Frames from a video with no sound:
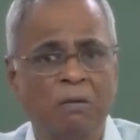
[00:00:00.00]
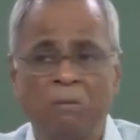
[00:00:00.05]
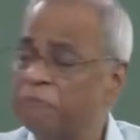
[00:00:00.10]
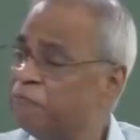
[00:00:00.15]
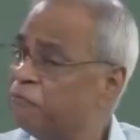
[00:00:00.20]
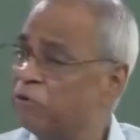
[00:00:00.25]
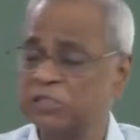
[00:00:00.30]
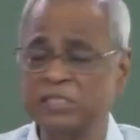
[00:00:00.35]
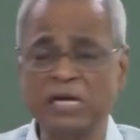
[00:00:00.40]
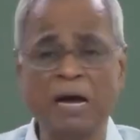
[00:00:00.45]

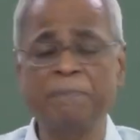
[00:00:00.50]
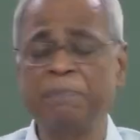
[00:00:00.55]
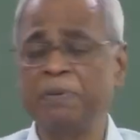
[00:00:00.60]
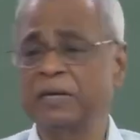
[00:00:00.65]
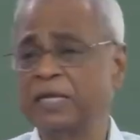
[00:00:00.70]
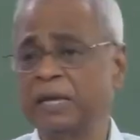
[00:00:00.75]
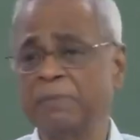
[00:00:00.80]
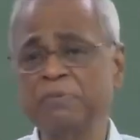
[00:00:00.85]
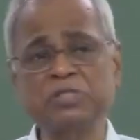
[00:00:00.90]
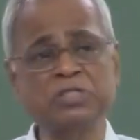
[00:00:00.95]
For example,
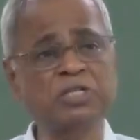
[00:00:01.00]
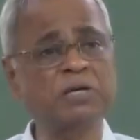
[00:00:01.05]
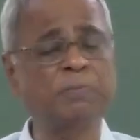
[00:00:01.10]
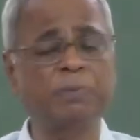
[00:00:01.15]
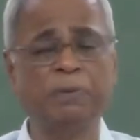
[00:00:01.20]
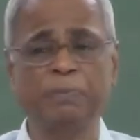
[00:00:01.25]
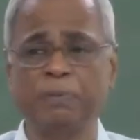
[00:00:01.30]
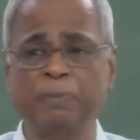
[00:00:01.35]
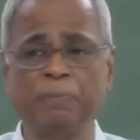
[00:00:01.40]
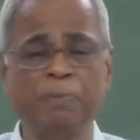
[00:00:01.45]
chemistry
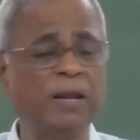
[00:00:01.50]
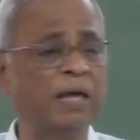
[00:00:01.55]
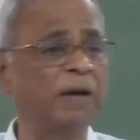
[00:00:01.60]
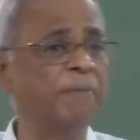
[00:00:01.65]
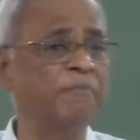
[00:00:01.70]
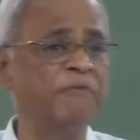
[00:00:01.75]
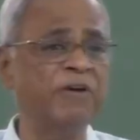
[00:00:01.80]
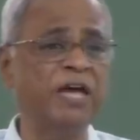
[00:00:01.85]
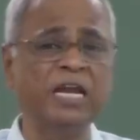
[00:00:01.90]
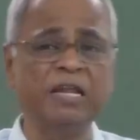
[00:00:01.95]
people play a
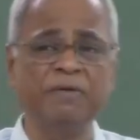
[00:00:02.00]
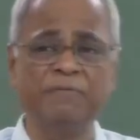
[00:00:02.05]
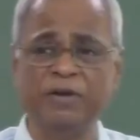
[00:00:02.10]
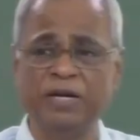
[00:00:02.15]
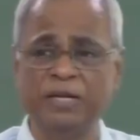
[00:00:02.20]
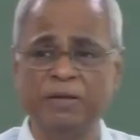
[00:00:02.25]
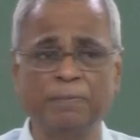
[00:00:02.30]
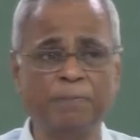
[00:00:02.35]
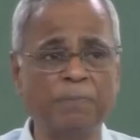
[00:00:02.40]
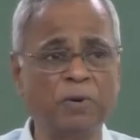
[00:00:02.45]
very
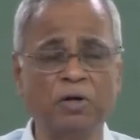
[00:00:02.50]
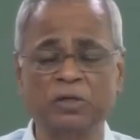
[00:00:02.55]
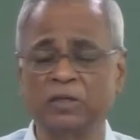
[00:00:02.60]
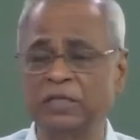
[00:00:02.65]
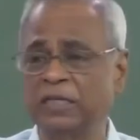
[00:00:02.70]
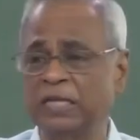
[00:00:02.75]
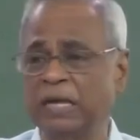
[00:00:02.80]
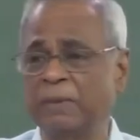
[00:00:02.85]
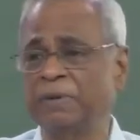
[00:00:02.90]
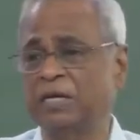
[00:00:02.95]

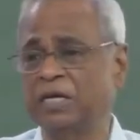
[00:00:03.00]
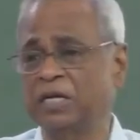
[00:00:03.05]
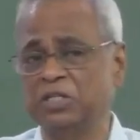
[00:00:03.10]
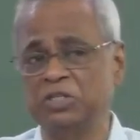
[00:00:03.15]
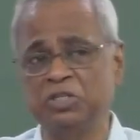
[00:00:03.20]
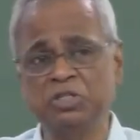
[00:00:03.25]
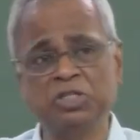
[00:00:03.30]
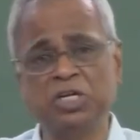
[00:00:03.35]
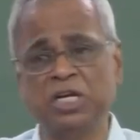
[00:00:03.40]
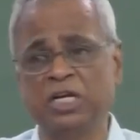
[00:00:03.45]
important, chemical
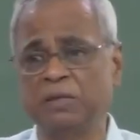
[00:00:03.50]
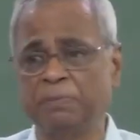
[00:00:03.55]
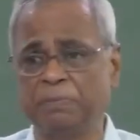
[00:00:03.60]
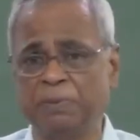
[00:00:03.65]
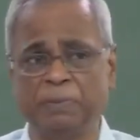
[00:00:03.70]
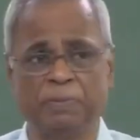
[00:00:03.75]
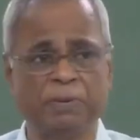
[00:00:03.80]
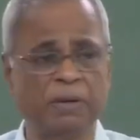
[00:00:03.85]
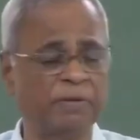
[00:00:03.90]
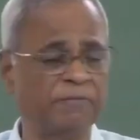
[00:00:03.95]
engineering
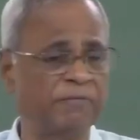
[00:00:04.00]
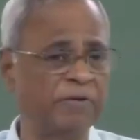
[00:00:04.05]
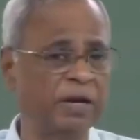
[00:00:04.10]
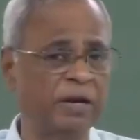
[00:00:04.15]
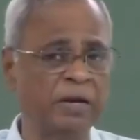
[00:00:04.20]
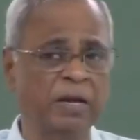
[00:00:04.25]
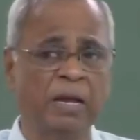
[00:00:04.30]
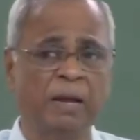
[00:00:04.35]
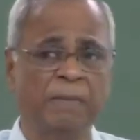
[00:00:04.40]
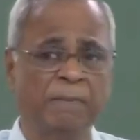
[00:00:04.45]
people
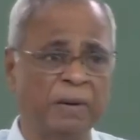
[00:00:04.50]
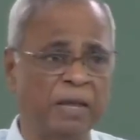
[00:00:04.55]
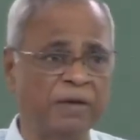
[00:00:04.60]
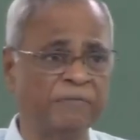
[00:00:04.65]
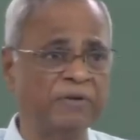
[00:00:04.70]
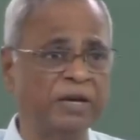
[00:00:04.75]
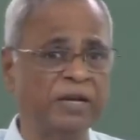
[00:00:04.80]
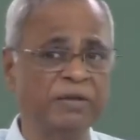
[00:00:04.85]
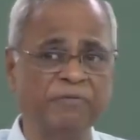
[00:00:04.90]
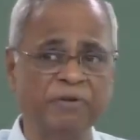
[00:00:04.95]
play a
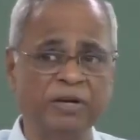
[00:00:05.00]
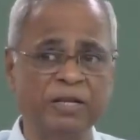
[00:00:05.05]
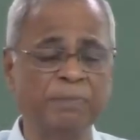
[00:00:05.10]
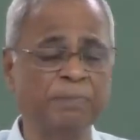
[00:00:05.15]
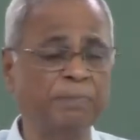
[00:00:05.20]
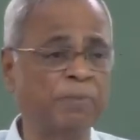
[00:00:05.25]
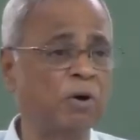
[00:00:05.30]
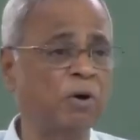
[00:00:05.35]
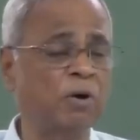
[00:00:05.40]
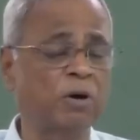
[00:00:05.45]
very
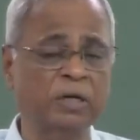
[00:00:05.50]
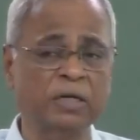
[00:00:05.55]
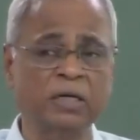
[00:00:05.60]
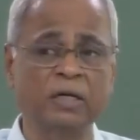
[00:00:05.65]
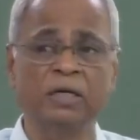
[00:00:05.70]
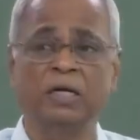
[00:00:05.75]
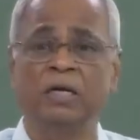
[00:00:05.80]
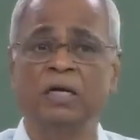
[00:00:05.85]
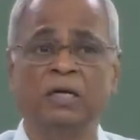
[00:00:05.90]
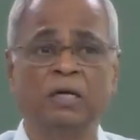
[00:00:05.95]

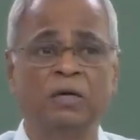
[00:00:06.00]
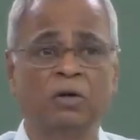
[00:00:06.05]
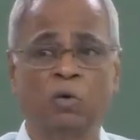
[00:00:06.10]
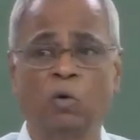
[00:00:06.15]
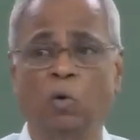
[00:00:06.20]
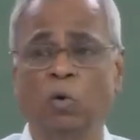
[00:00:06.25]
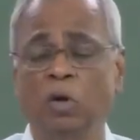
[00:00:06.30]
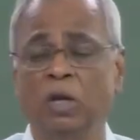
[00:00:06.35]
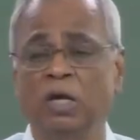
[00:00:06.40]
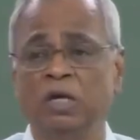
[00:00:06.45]
important
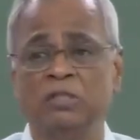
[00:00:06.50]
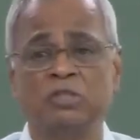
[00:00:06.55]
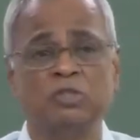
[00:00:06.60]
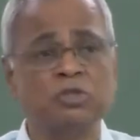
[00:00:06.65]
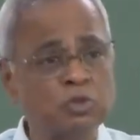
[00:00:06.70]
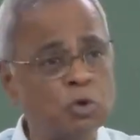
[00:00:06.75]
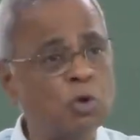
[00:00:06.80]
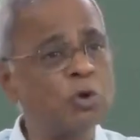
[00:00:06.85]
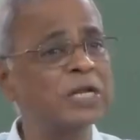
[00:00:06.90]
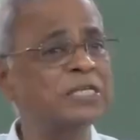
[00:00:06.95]
role.
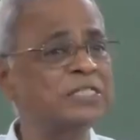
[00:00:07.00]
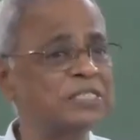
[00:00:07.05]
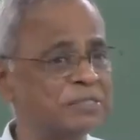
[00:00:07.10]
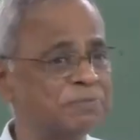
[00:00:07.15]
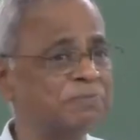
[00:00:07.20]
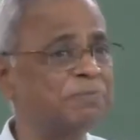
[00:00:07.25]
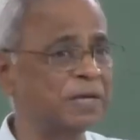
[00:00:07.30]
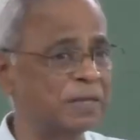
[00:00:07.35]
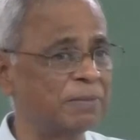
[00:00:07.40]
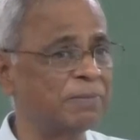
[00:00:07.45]
Storage is
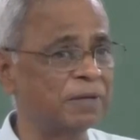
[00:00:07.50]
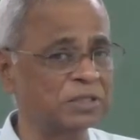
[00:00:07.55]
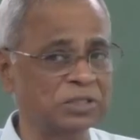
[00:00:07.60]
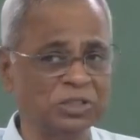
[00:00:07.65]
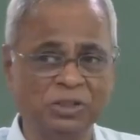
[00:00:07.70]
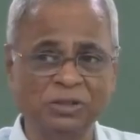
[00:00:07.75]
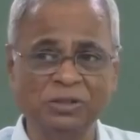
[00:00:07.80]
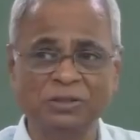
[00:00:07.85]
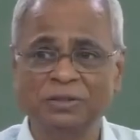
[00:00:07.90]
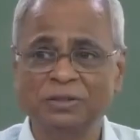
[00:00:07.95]
pretty
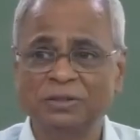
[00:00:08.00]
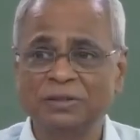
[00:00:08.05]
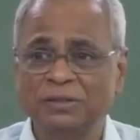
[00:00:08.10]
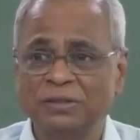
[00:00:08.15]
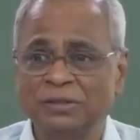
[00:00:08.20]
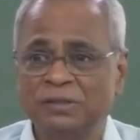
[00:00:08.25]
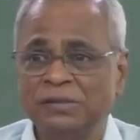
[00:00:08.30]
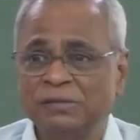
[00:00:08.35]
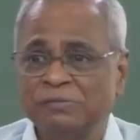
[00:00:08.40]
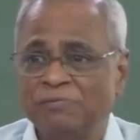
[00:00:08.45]
much,
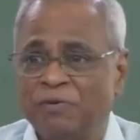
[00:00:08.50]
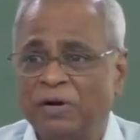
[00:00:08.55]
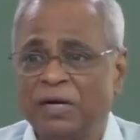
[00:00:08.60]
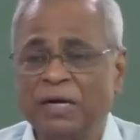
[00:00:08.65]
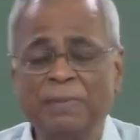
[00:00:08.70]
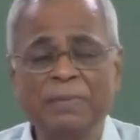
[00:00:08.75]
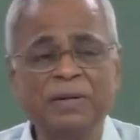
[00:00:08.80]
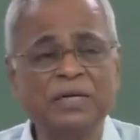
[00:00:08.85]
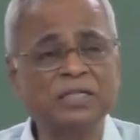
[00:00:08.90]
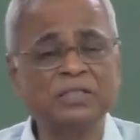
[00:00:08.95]

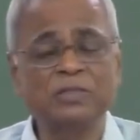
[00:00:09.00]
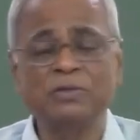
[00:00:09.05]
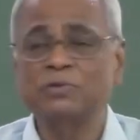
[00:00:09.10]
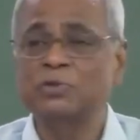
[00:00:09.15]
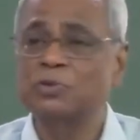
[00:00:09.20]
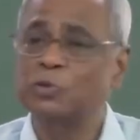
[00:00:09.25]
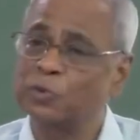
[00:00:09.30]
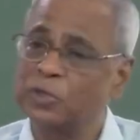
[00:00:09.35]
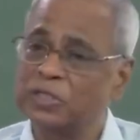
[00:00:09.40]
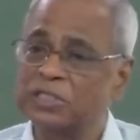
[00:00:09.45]
fundamentals of
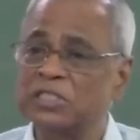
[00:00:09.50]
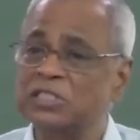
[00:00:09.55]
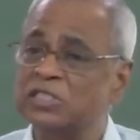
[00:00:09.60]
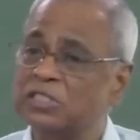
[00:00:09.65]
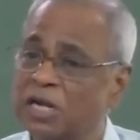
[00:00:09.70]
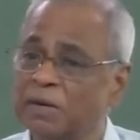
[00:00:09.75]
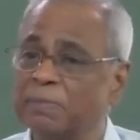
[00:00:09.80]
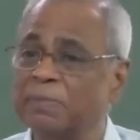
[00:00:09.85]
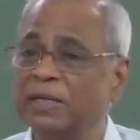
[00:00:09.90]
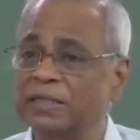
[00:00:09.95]
storage is
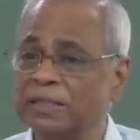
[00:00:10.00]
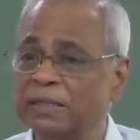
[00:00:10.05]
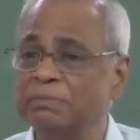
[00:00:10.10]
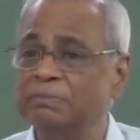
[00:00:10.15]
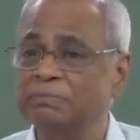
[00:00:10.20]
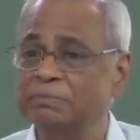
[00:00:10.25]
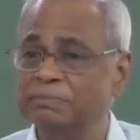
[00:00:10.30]
done by them.